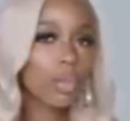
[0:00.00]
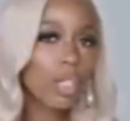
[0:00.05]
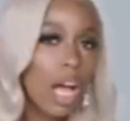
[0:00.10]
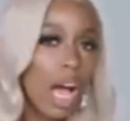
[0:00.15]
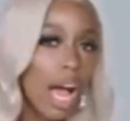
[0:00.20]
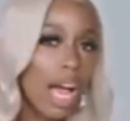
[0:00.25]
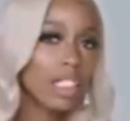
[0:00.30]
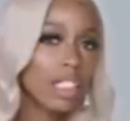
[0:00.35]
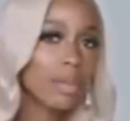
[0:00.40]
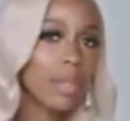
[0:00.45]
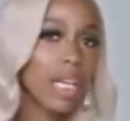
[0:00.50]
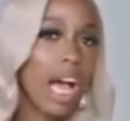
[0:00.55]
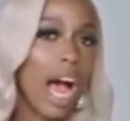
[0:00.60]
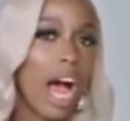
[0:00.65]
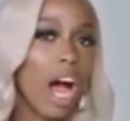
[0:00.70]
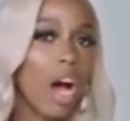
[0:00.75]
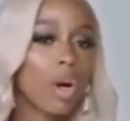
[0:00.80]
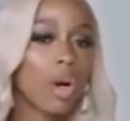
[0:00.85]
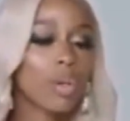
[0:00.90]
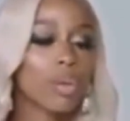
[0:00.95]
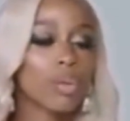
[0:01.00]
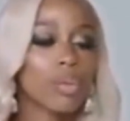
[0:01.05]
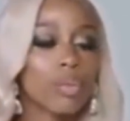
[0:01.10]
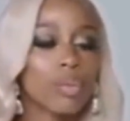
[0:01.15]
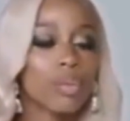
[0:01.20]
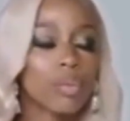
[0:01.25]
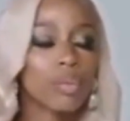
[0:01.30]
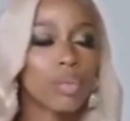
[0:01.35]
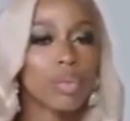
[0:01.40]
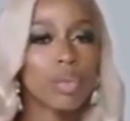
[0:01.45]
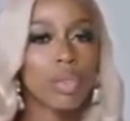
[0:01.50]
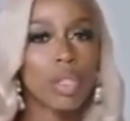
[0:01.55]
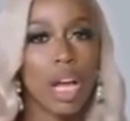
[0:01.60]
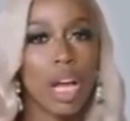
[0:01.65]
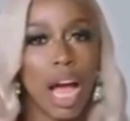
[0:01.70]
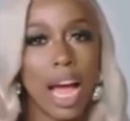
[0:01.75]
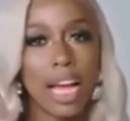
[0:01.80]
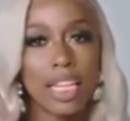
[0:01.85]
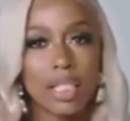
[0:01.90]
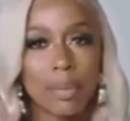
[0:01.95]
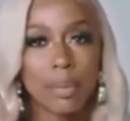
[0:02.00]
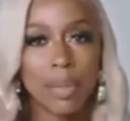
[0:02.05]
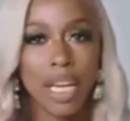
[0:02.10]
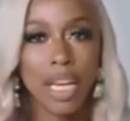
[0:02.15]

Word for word: Ice me up, ice me